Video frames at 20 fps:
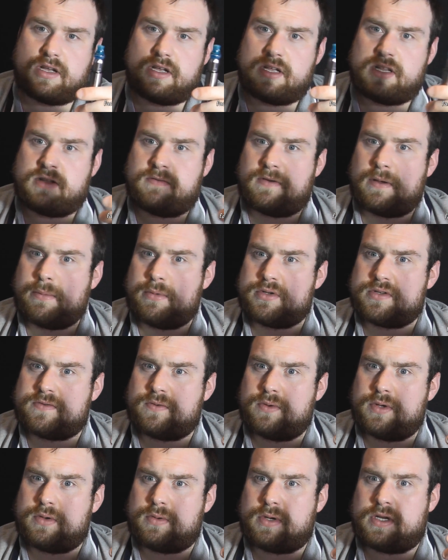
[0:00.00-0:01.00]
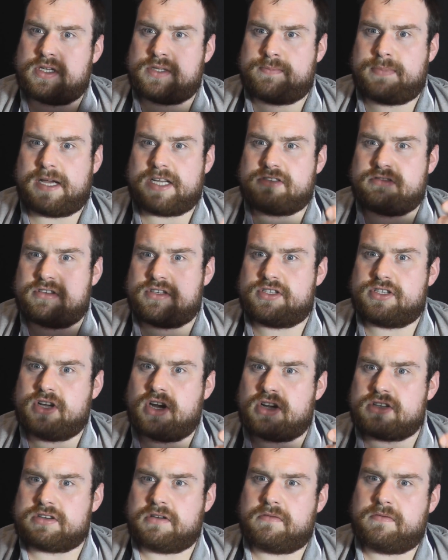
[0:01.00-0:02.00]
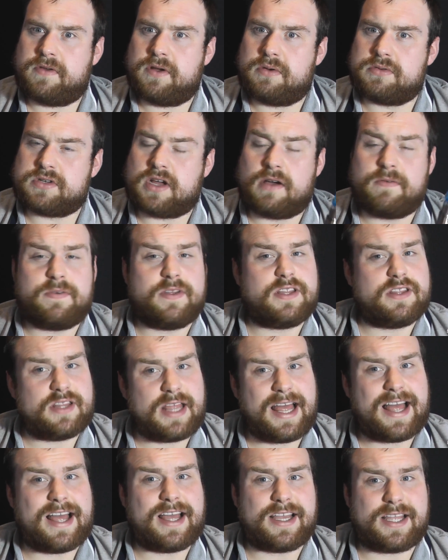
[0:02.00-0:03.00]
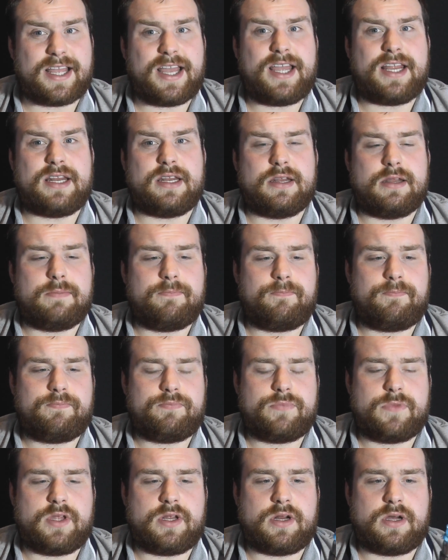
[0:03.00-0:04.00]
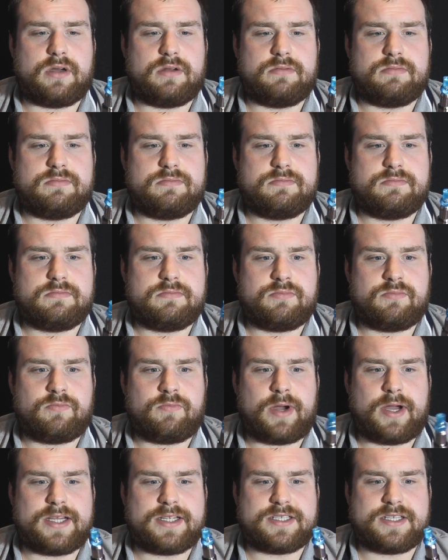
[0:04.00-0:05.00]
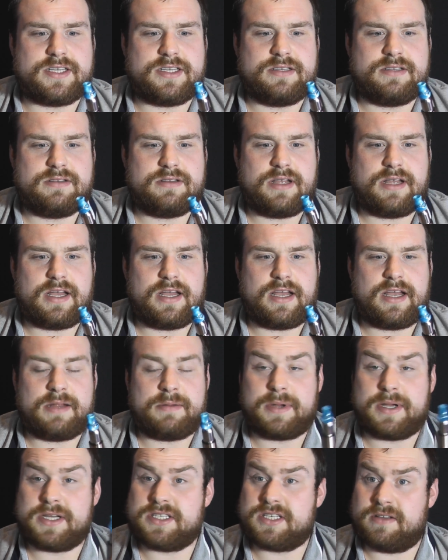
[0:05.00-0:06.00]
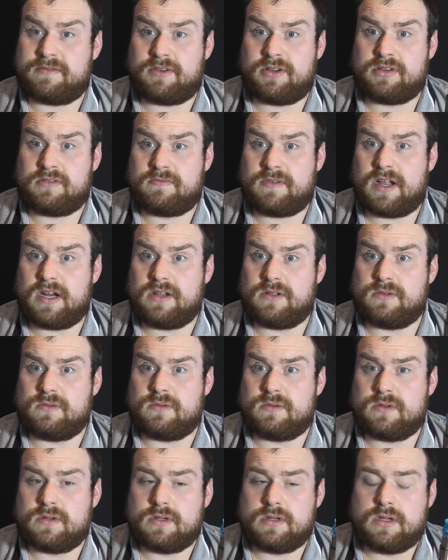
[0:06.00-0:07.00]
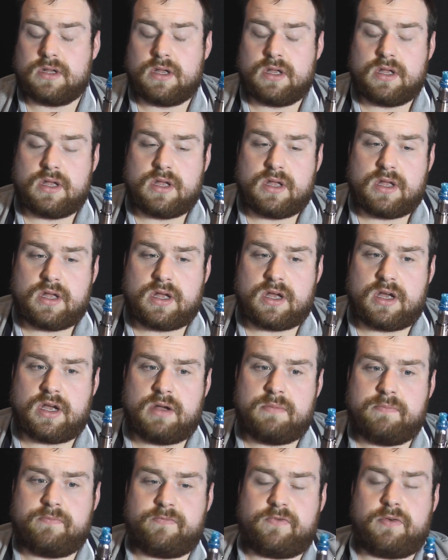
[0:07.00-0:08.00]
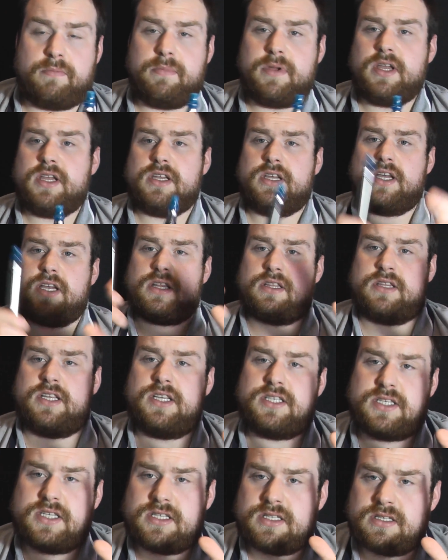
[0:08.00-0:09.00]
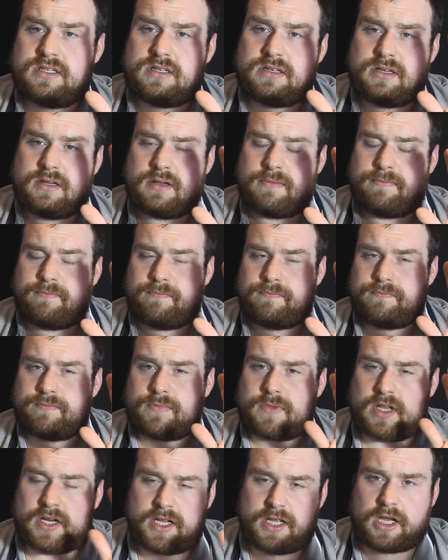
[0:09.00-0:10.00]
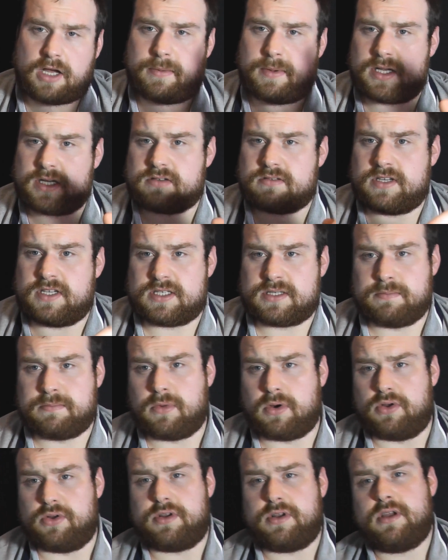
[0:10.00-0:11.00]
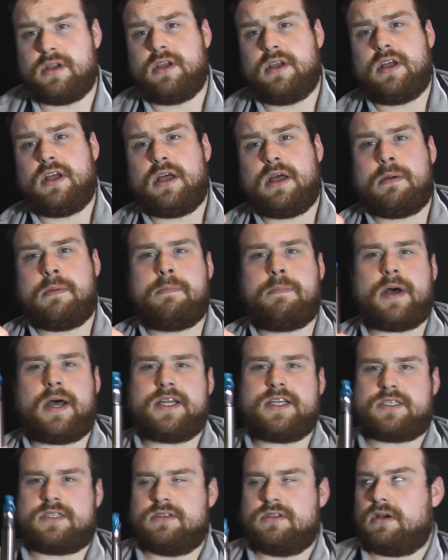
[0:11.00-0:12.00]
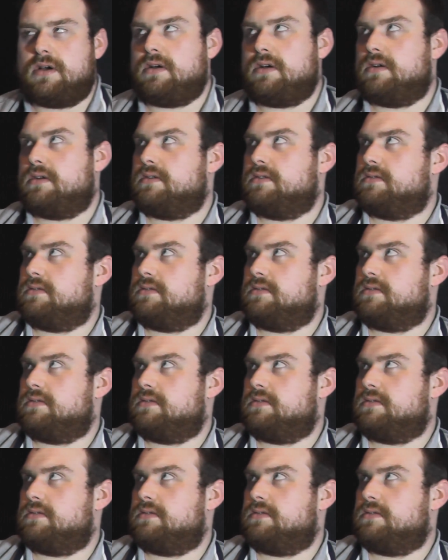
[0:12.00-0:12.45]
and the Vamo is 40 quid in battery and charge and everything else. I think that again, you know, weighs in and makes it a very good value. For me, this isn't an eGo battery, it's mod, but it's not